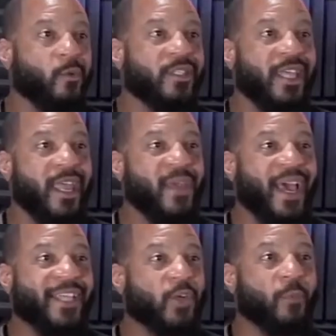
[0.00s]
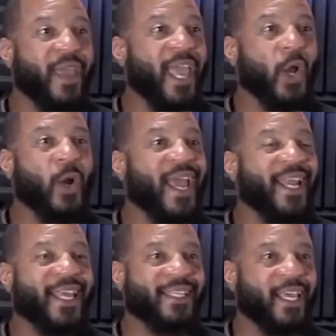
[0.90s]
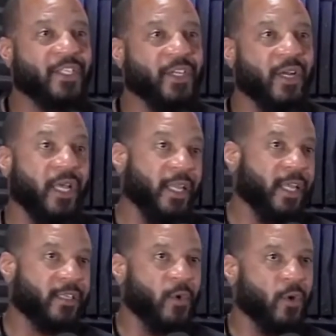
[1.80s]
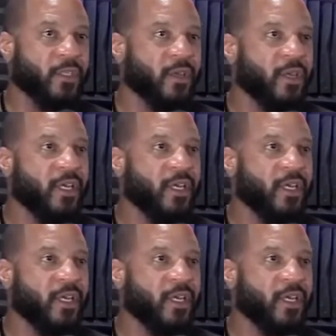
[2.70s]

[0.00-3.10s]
those same guys aren't paying her any attention, unless, of course,